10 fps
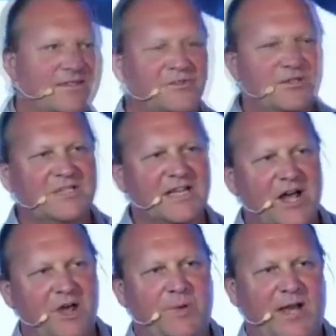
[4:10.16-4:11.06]
So
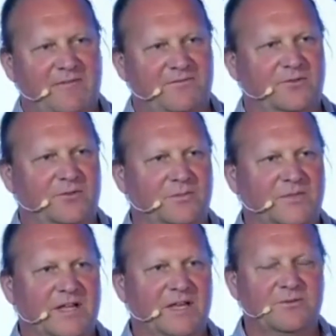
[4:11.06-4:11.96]
using our
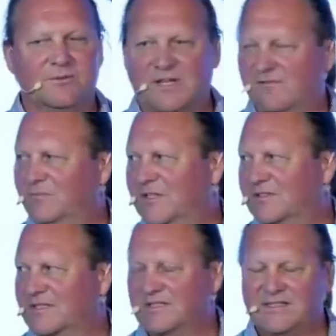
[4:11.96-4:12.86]
platform, the local
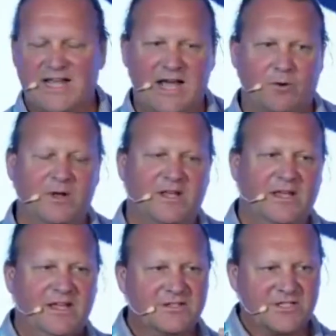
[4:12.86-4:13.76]
governments can now
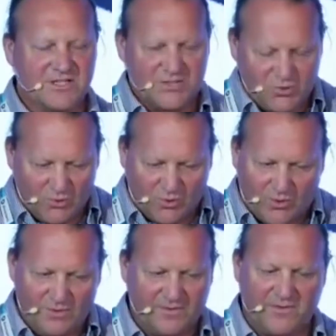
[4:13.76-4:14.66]

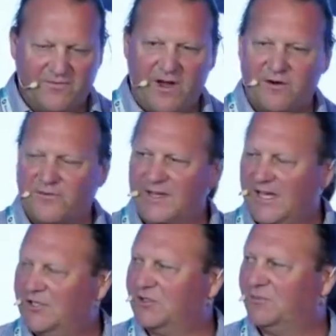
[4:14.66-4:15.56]
store the
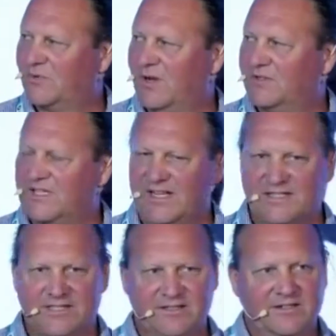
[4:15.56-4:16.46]
verification
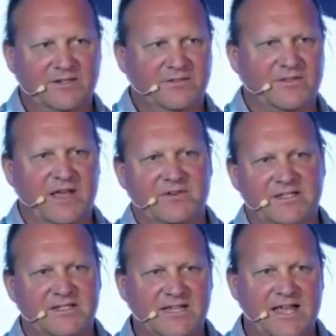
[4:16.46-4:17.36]
process that they've
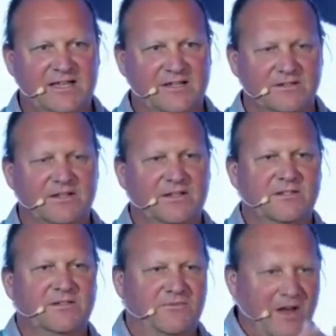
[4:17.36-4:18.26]
undertaken
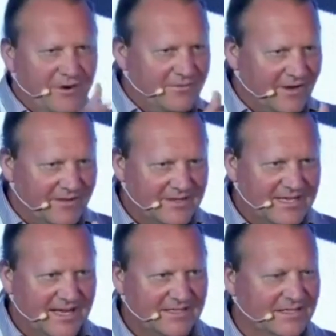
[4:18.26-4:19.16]
to verify the
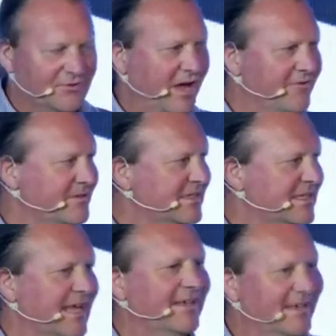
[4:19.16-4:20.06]
taxi driver and
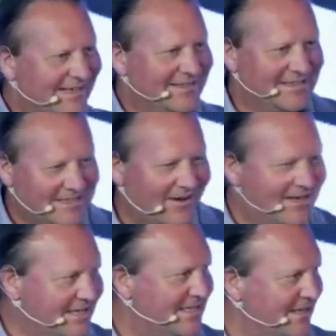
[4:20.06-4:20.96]
say, this
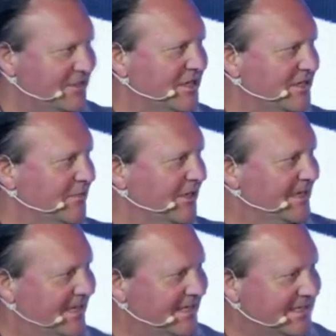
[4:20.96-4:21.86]
guy is
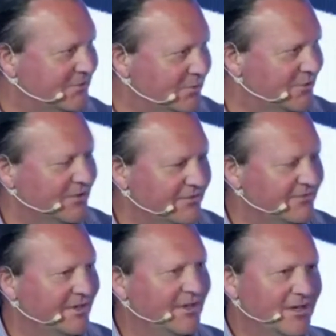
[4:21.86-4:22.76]
legitimate, here's the
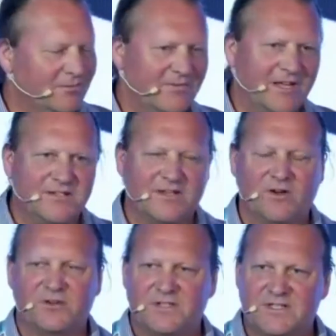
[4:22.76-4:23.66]
proof. We've
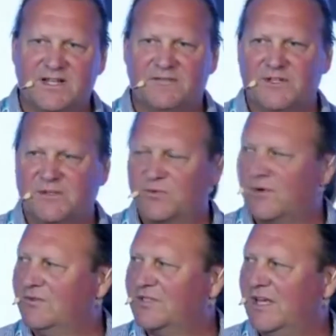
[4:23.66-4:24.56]
undergone and delivered a
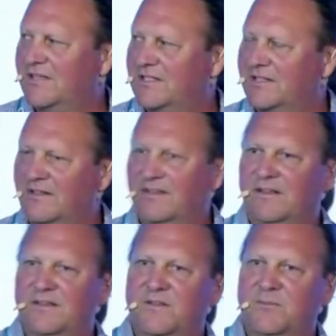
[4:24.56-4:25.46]
process
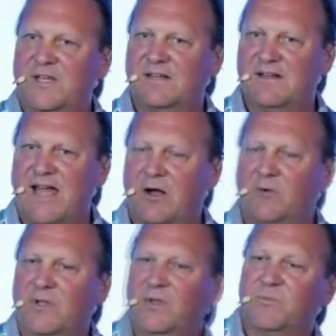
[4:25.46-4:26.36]
that we can
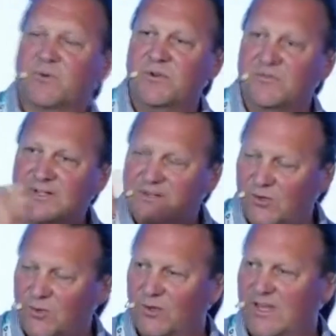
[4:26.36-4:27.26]
now prove in
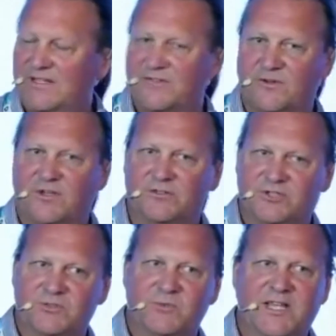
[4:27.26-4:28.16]
court later on.
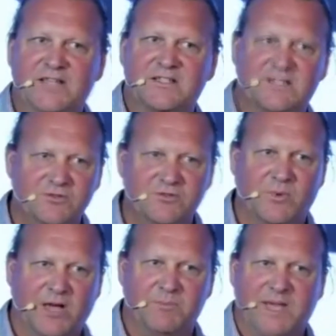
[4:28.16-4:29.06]
Should we get
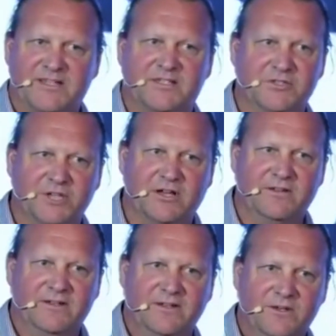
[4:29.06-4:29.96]
sued by a
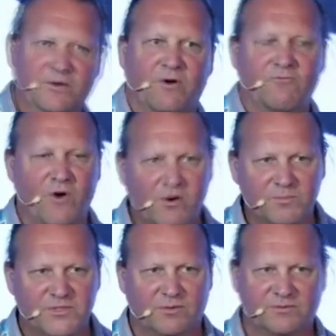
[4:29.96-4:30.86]
passenger who got
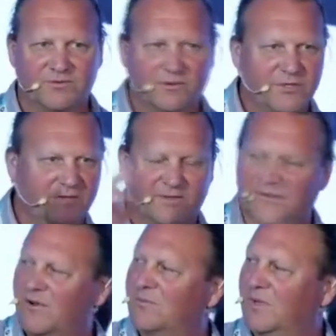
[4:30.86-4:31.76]
robbed or dropped off
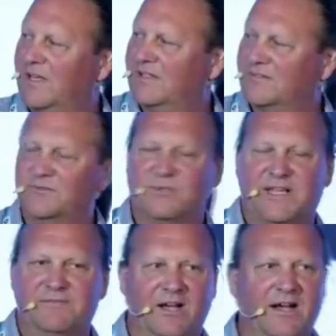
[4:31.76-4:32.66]
at the wrong place or
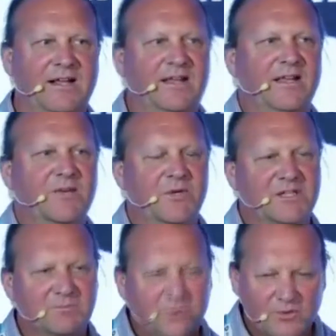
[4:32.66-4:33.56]
whatever,
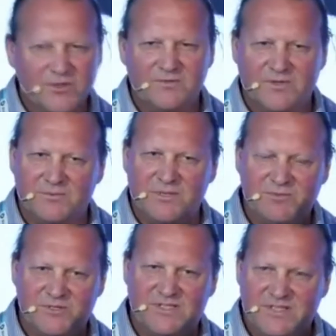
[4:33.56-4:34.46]
we can prove that
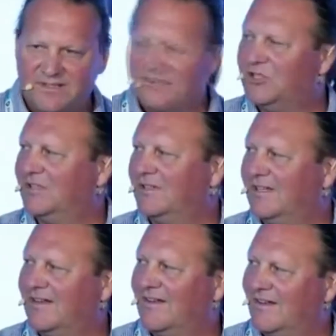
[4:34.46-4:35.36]
we were
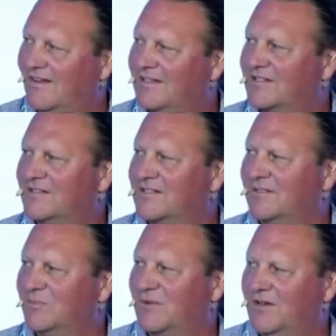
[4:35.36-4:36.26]
diligent in our
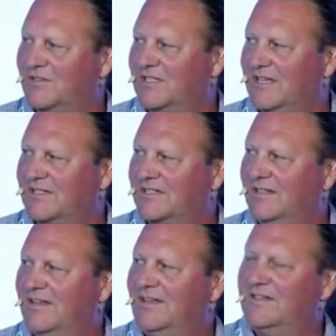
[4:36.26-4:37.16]
licensing
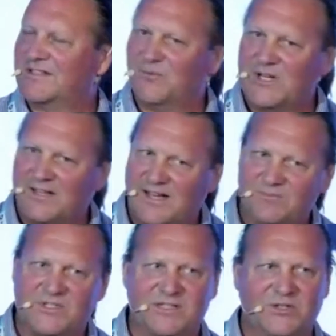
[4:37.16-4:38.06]
process. So when it
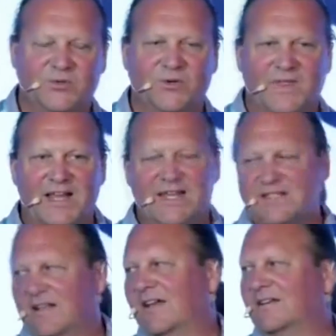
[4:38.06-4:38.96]
comes to court, they're
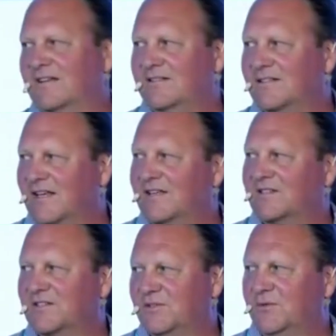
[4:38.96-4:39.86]
less likely to
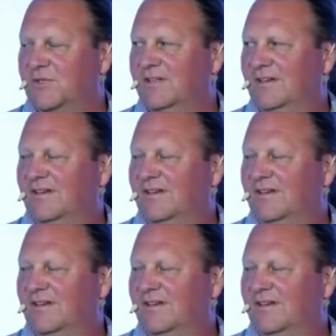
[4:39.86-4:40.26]
get sued.